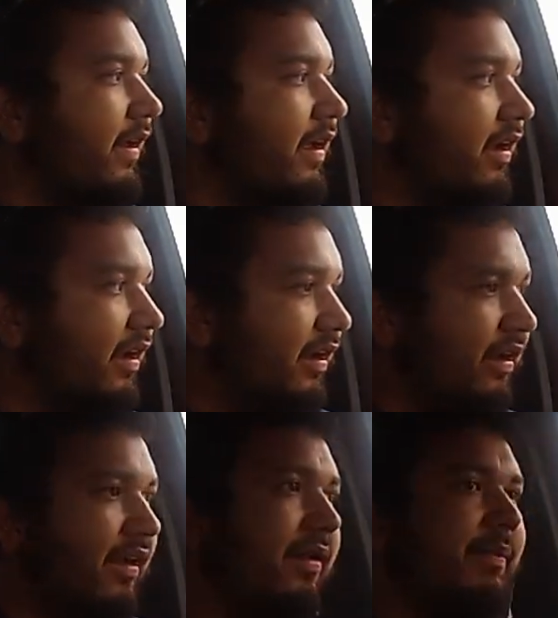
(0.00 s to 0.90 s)

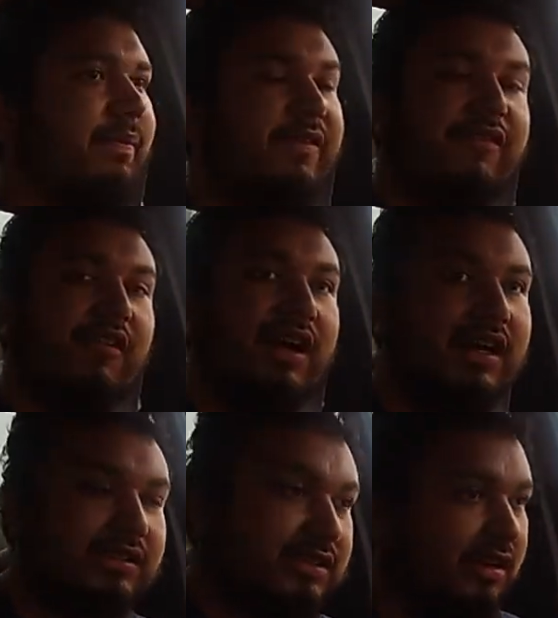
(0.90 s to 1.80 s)
And before
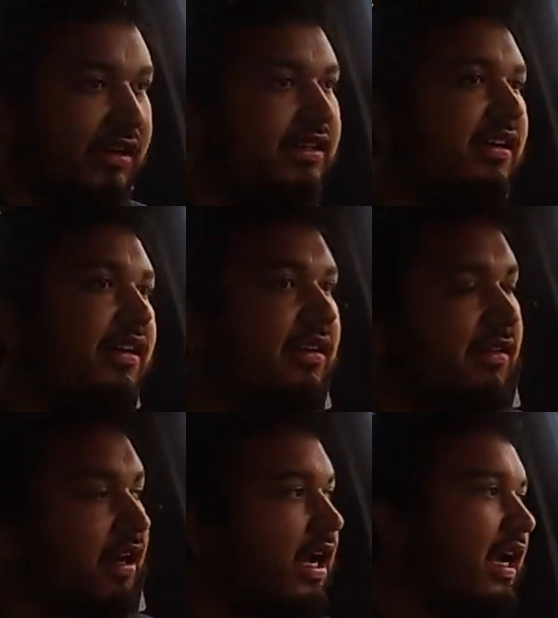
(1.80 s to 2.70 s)
I started
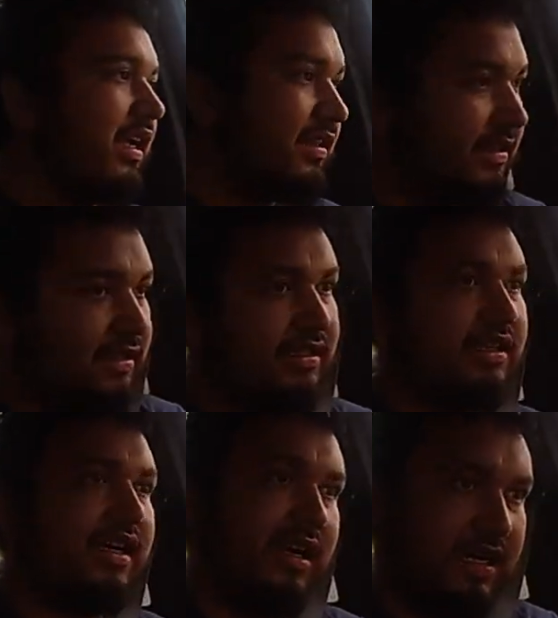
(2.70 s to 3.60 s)
cutting grass,
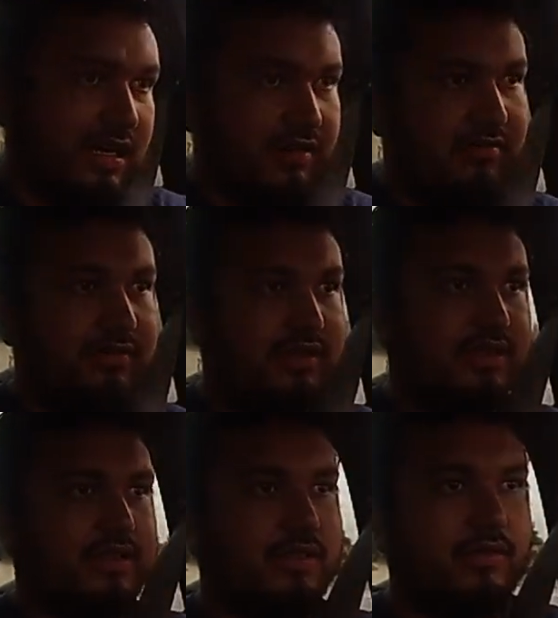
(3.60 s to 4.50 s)
I was
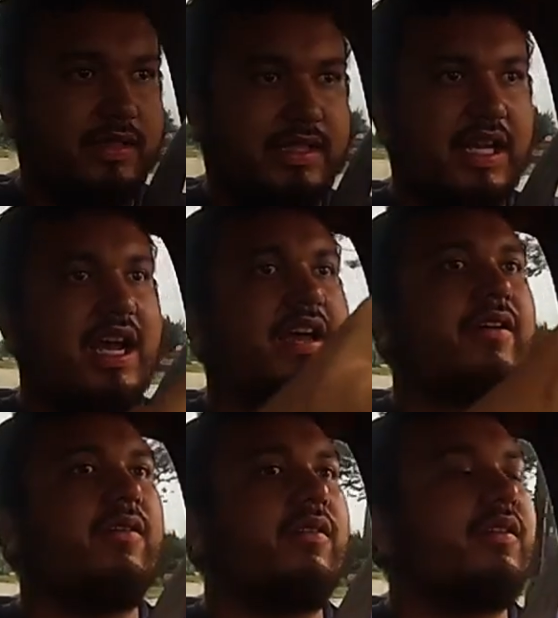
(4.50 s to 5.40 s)
doing
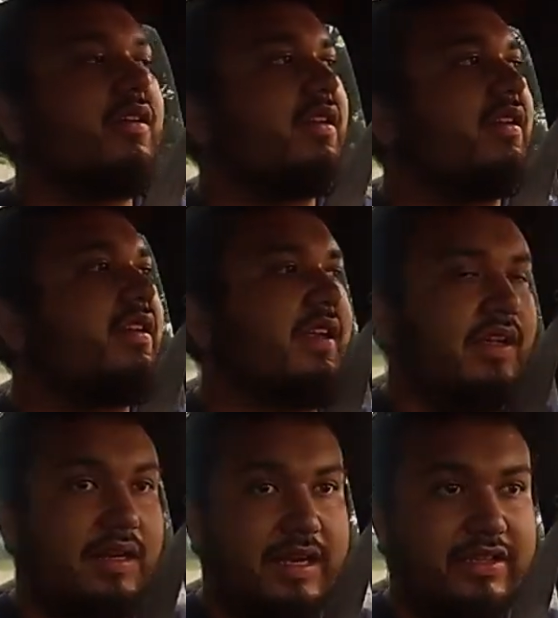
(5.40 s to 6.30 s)
tile,
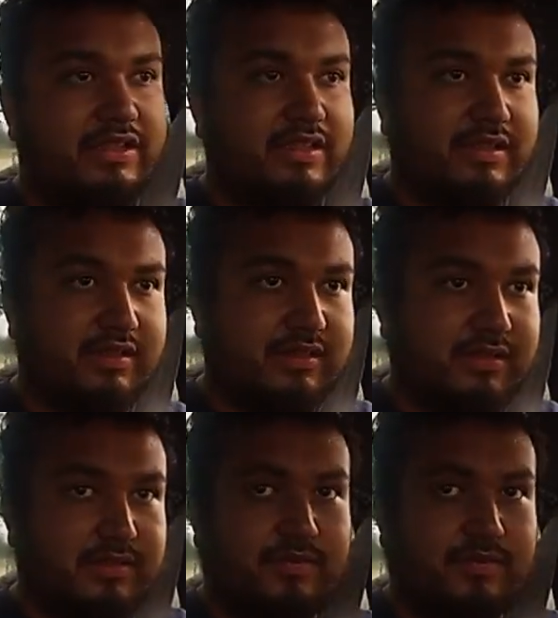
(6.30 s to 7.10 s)
and I used to,